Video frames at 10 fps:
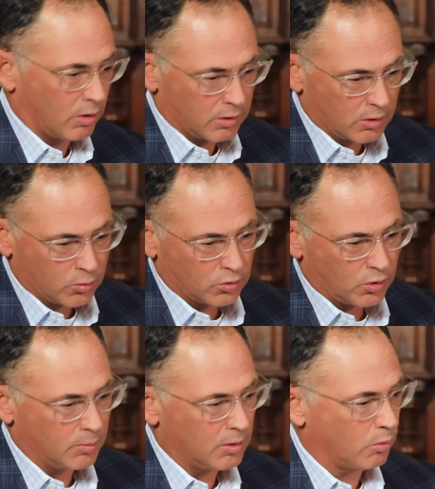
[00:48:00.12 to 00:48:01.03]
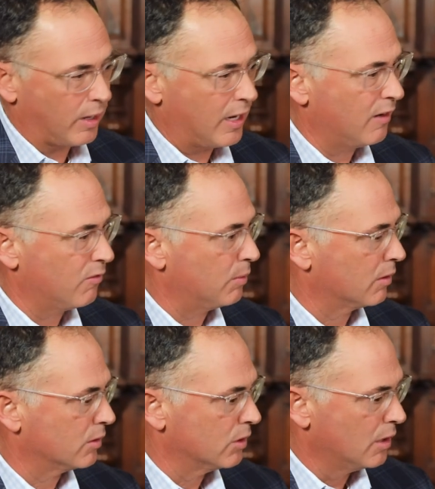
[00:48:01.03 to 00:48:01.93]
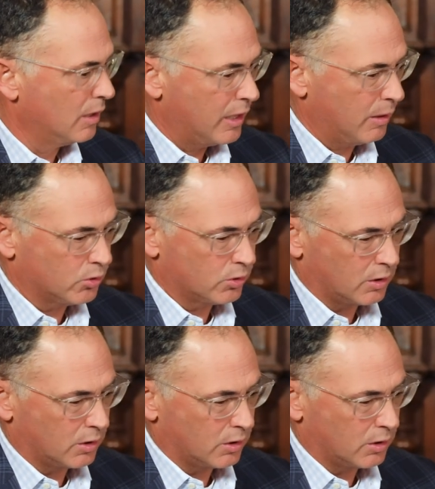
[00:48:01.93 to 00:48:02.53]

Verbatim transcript: thought this was going to be the wave because it was,